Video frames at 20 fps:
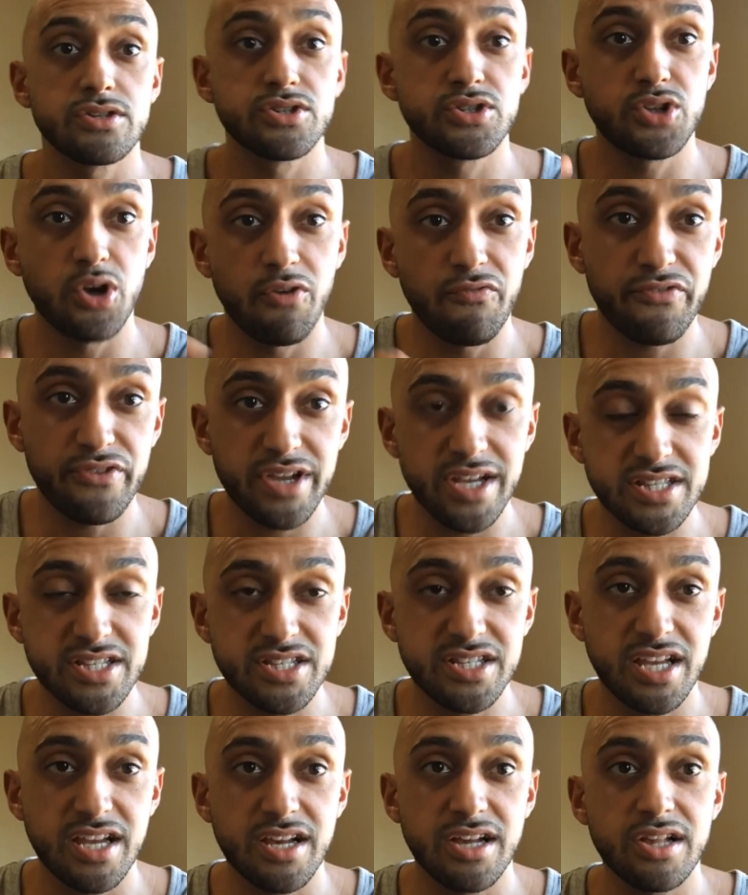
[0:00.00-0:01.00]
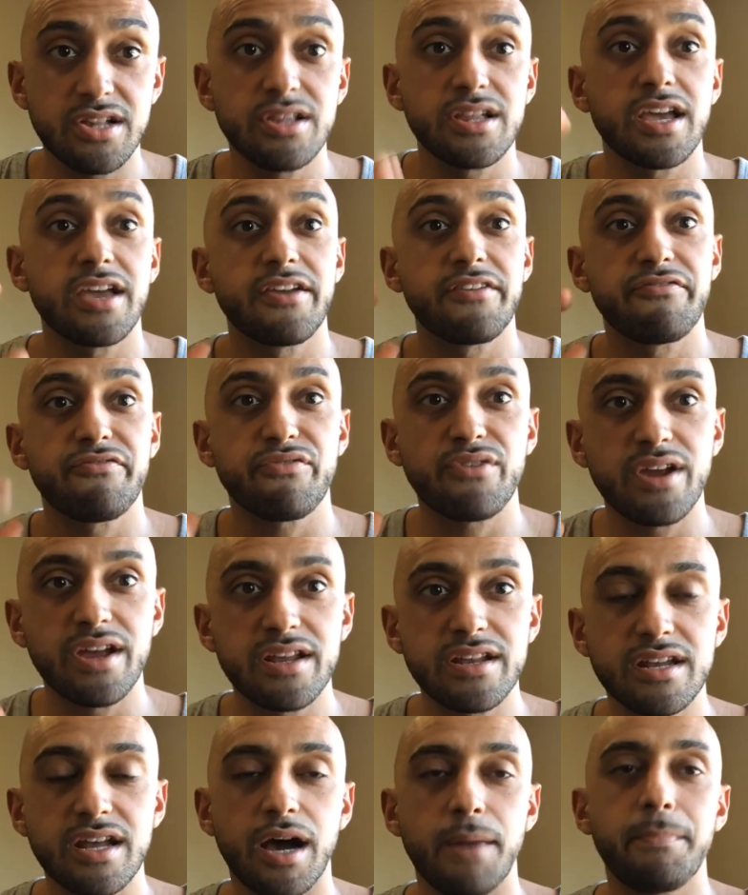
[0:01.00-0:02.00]
Don't forget to tell a
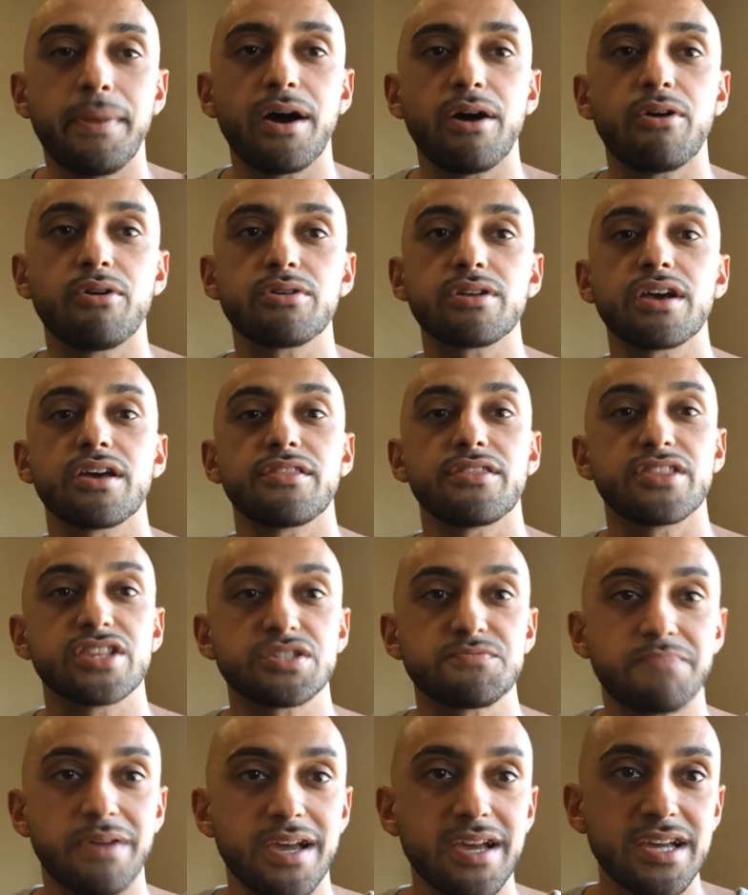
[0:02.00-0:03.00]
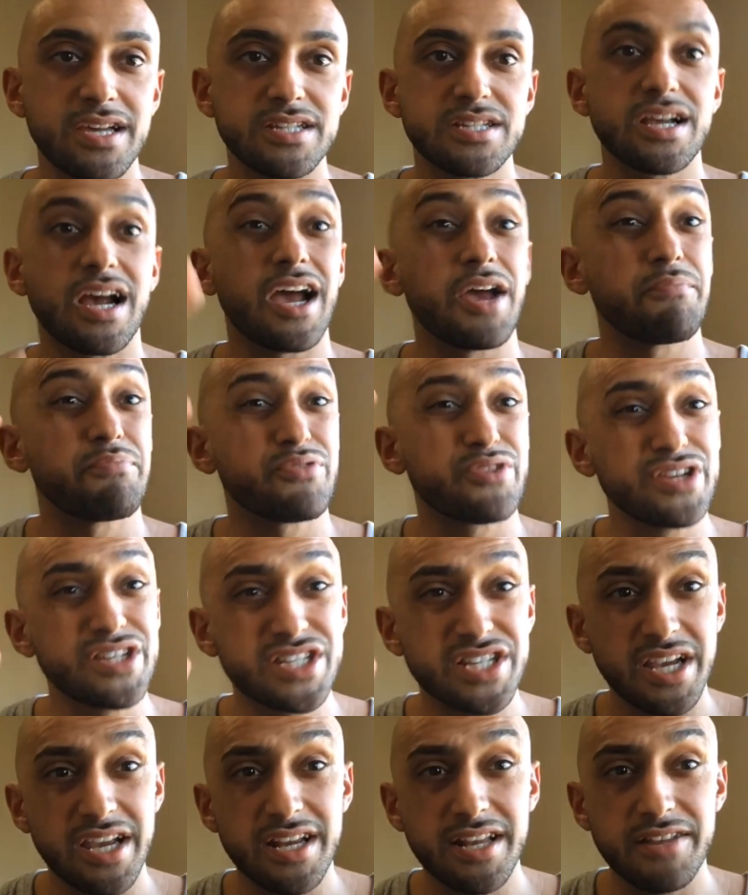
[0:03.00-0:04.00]
friend about this page. I
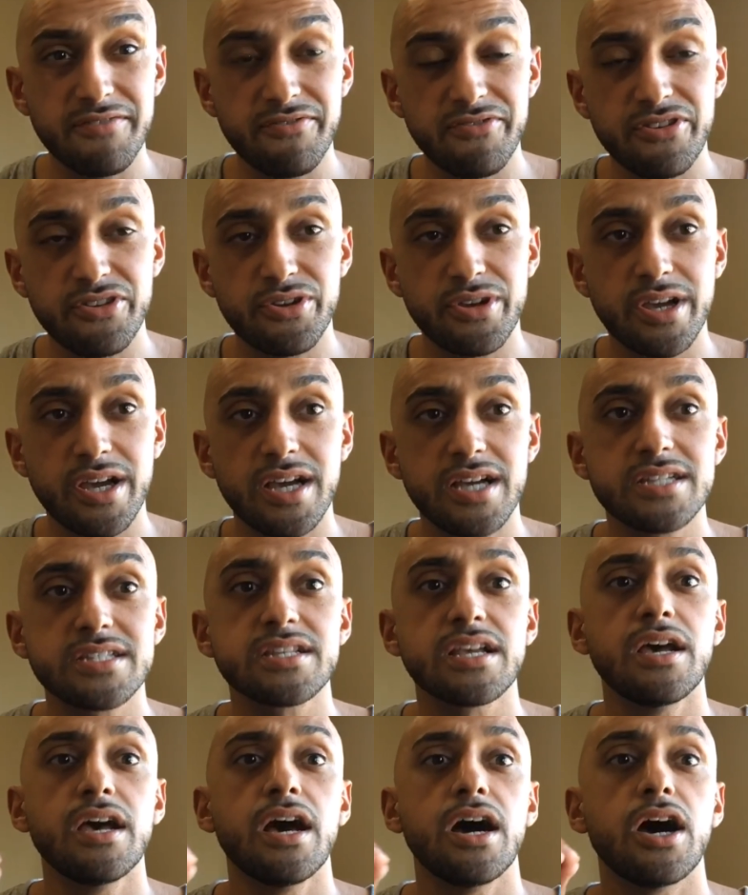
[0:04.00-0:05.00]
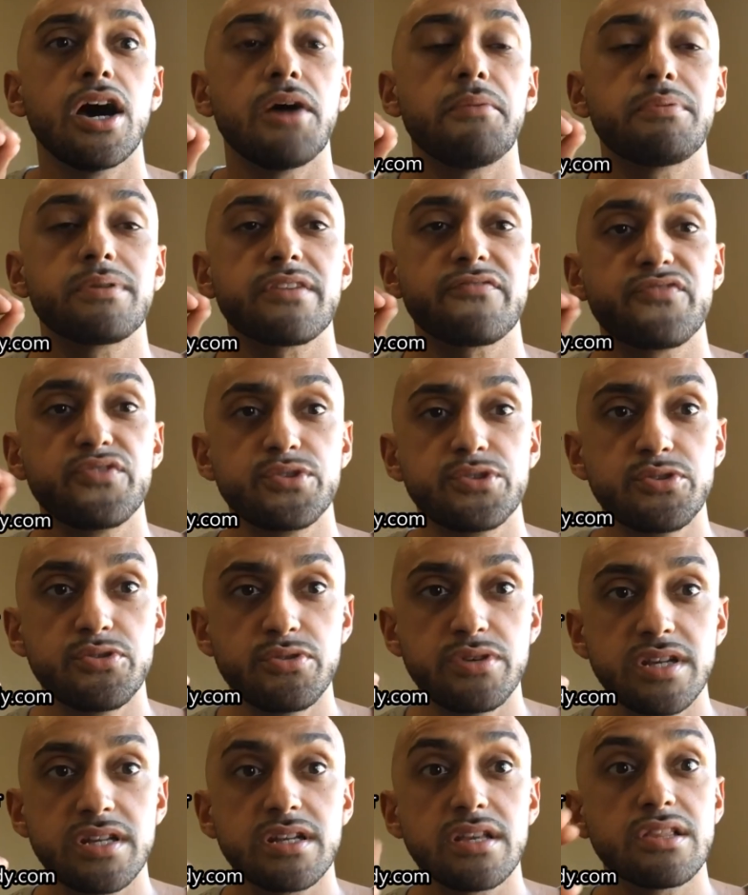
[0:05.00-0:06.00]
appreciate it, you guys. Uh, but if you do
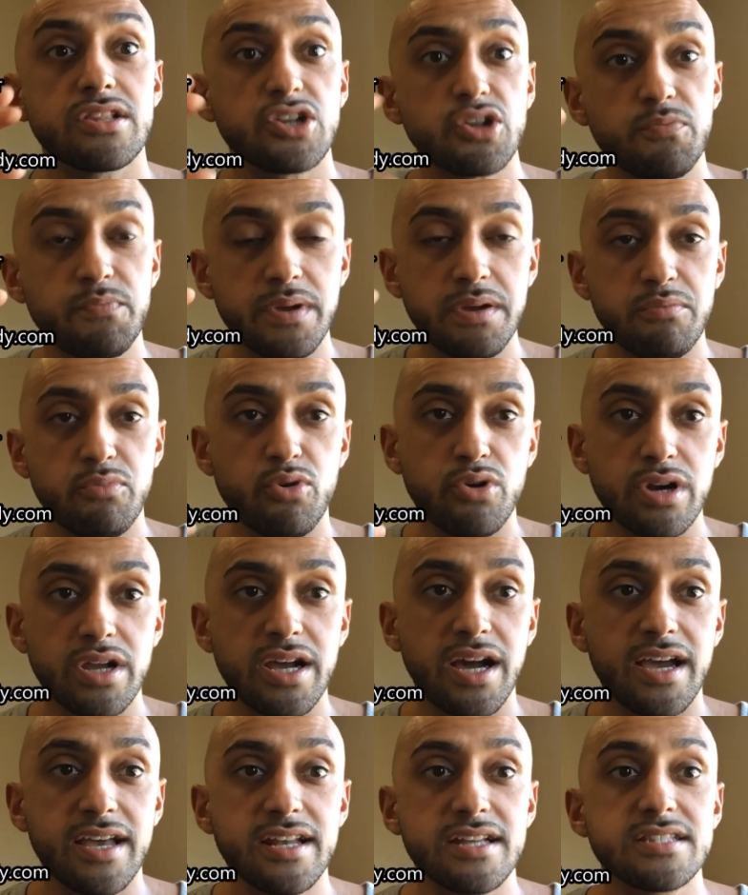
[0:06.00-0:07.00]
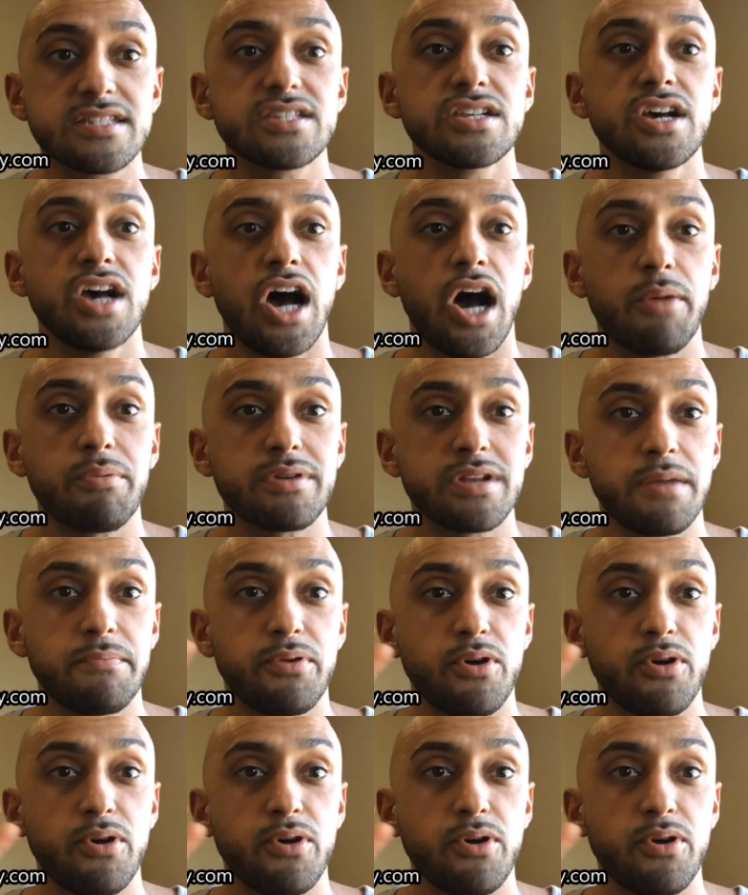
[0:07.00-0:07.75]
need a little bit more guidance, I'm gonna